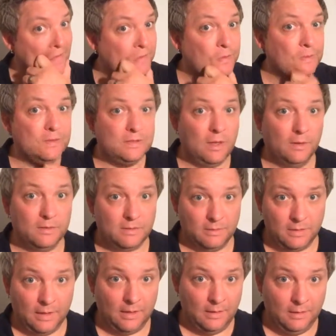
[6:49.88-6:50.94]
results are
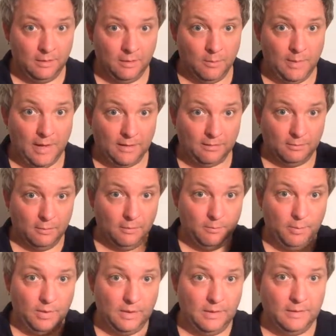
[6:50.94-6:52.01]
done and you go back through,
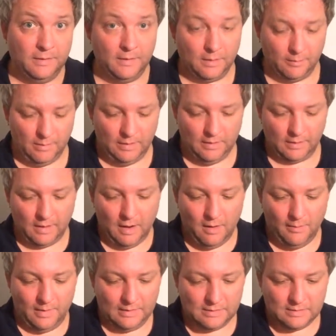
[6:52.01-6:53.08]
put it in the
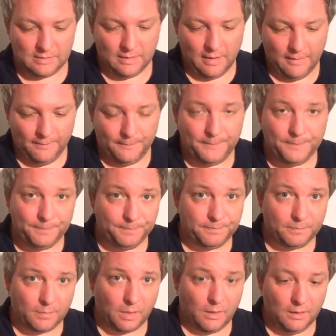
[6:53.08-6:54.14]
comments.
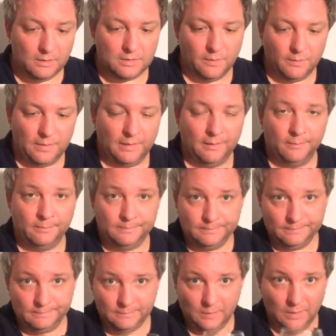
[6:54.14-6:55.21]
So you know,
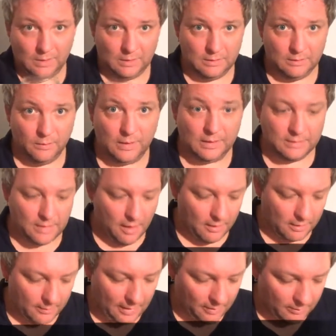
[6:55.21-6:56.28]
we can
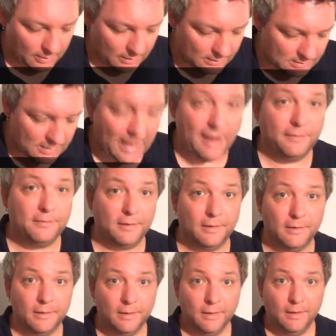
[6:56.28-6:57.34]
talk about beers
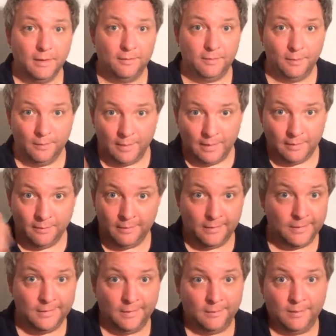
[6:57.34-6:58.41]
after if you want, or you
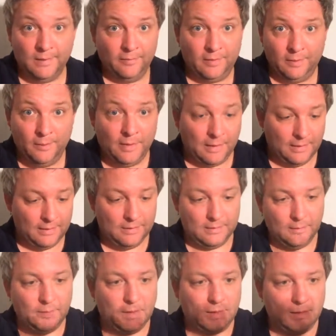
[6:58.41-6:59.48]
can talk whenever you want.
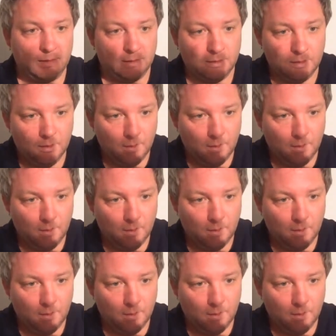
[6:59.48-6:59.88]
I'm not gonna.